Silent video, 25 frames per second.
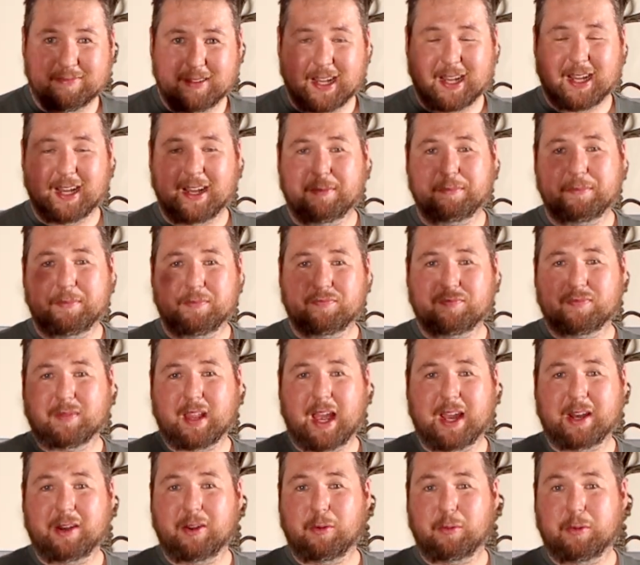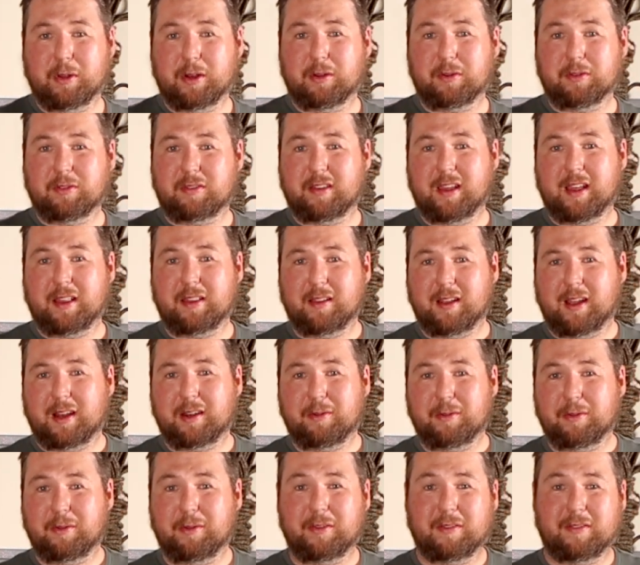Um, I know we don't say. That, I
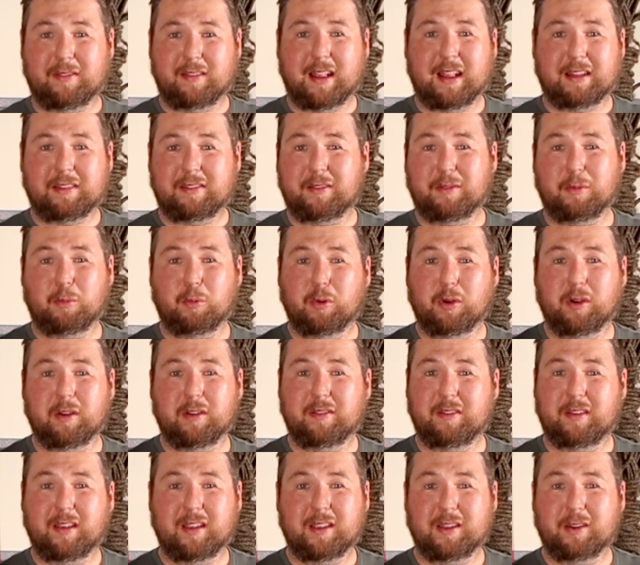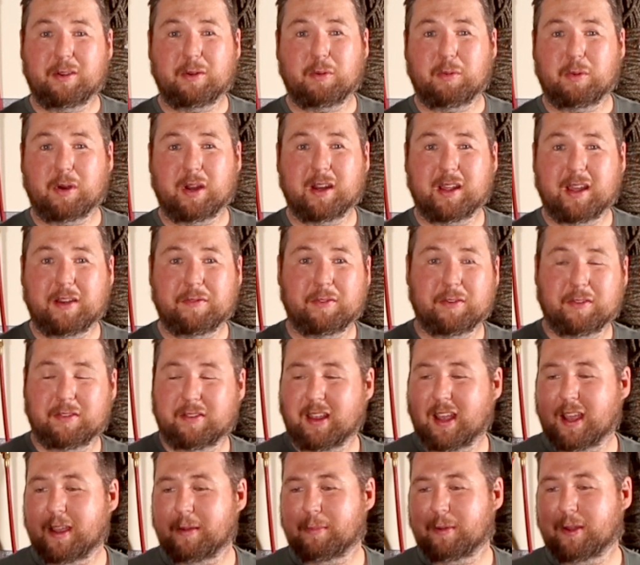know those. That's the words that you don't want to ever
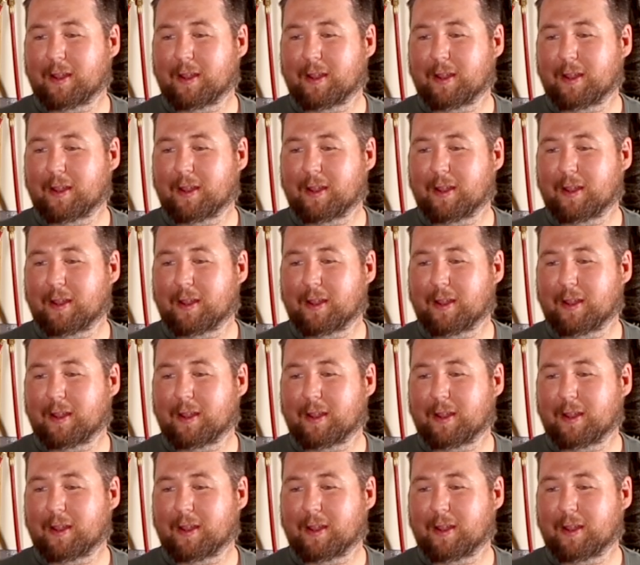say.